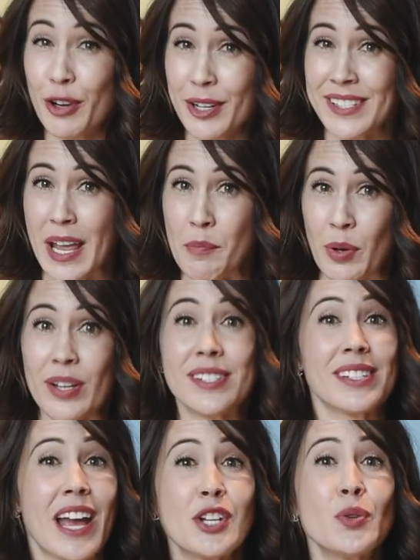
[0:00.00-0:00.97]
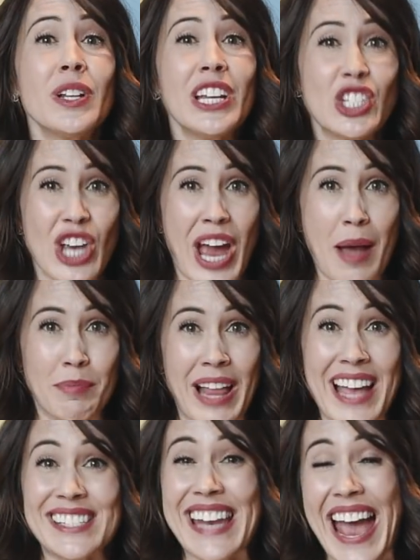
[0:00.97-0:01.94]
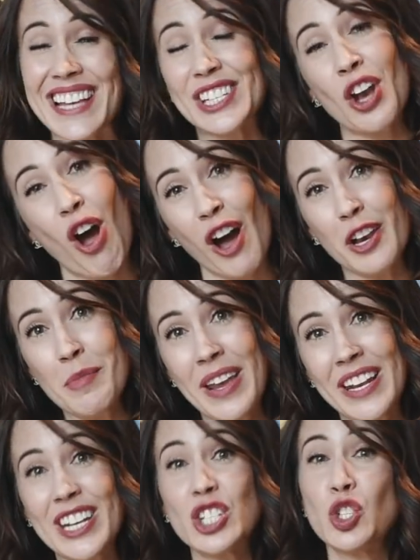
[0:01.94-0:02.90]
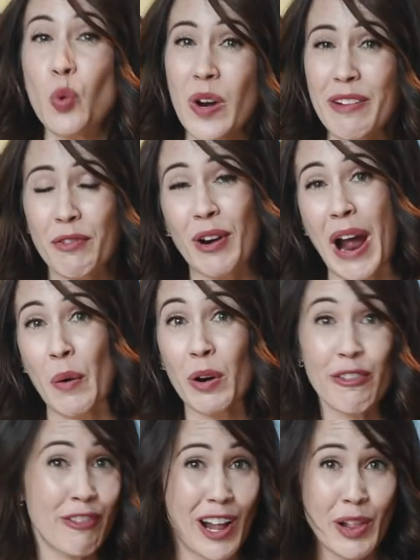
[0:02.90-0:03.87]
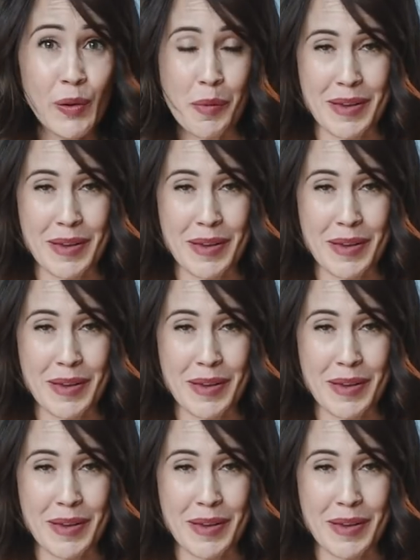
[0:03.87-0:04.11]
For example, schedule a chat blast as an automated 24 hour follow